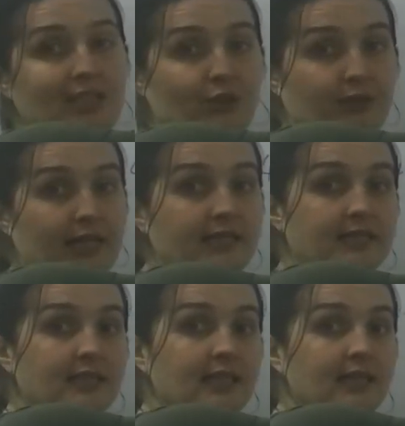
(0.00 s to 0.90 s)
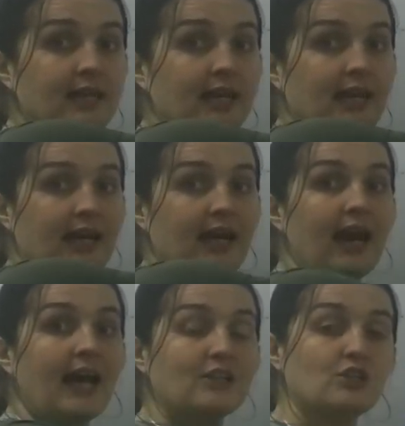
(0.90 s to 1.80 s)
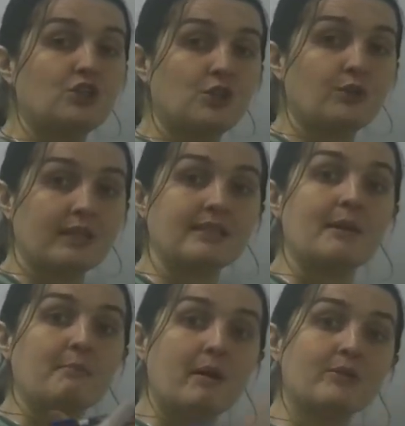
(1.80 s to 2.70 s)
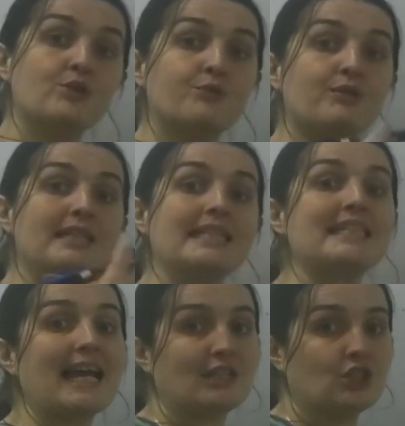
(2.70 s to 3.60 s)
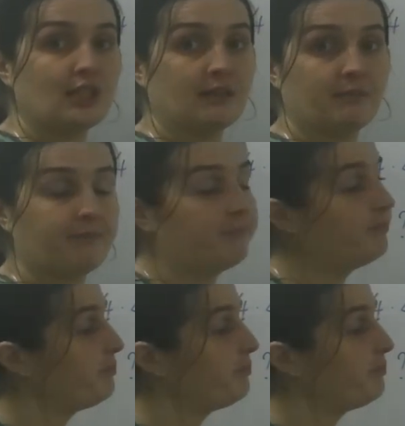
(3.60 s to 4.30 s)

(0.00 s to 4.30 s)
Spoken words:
has increased, and to do this, it must have released energy.